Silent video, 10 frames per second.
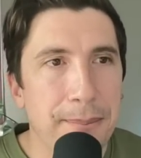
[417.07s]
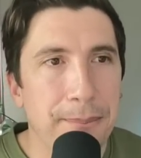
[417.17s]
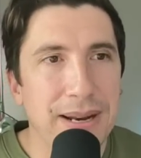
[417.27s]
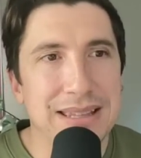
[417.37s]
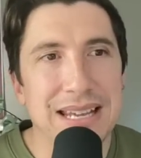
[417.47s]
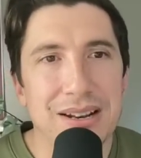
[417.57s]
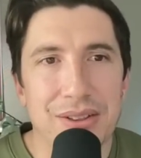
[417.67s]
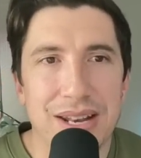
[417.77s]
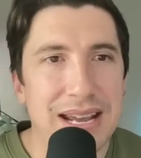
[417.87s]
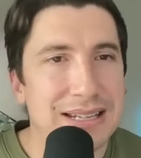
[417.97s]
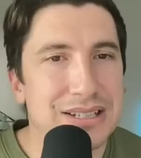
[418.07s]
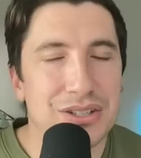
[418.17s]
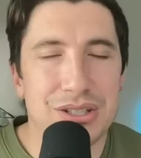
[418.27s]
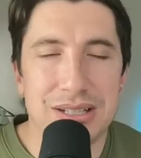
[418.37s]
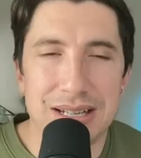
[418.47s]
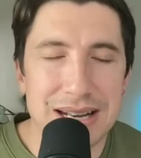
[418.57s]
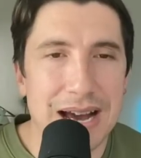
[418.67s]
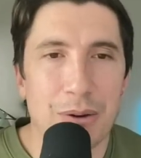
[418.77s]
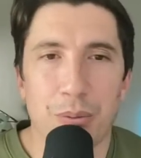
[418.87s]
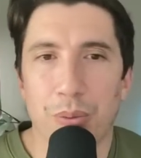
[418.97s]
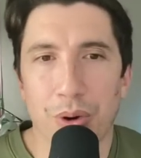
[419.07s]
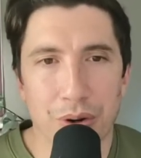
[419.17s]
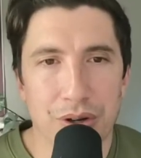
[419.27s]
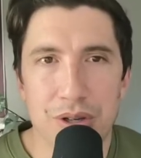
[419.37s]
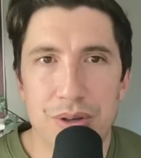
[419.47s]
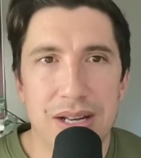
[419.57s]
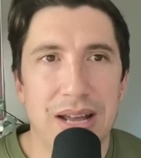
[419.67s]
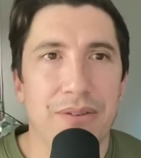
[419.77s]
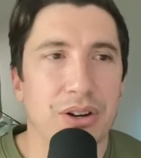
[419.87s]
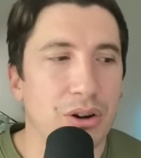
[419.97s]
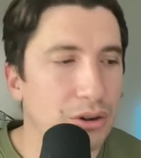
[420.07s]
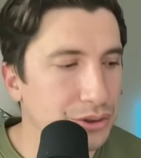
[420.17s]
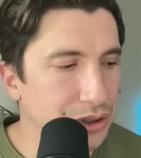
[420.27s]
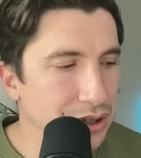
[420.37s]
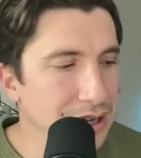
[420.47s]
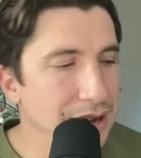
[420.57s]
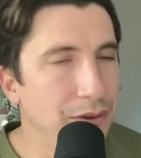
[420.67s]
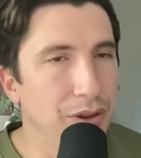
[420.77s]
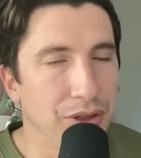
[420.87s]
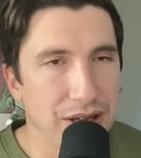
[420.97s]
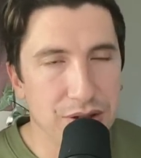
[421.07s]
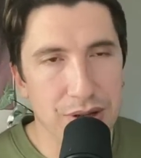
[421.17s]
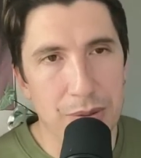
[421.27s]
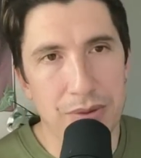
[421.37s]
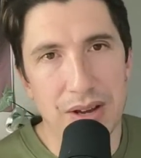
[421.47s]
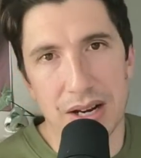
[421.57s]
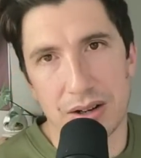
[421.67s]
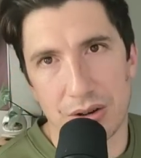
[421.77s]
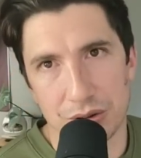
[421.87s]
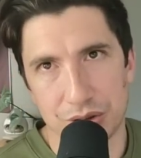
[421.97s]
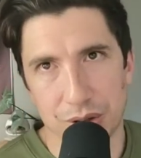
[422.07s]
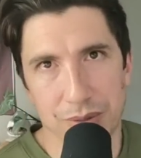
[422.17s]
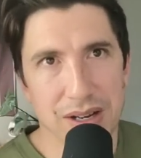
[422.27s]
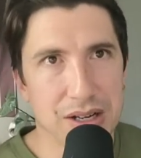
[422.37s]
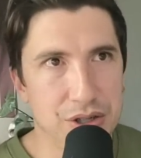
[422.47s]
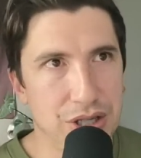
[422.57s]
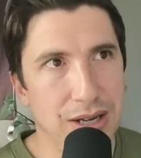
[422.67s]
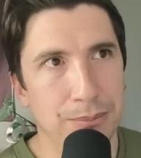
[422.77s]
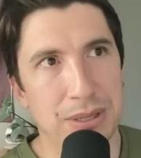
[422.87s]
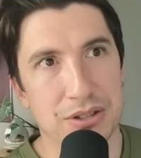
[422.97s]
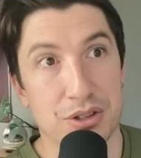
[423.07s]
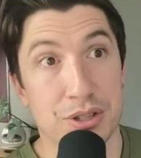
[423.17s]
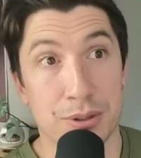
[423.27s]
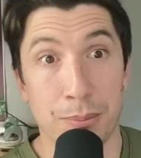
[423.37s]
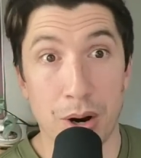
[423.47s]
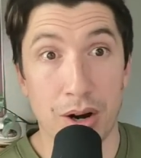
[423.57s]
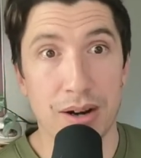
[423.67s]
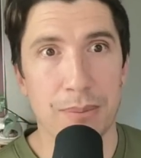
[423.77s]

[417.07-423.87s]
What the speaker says: But at the end of the day, it just did not work. You didn't have a culture. You didn't have all the things. So now we've got a culture. We've got a GM being smart,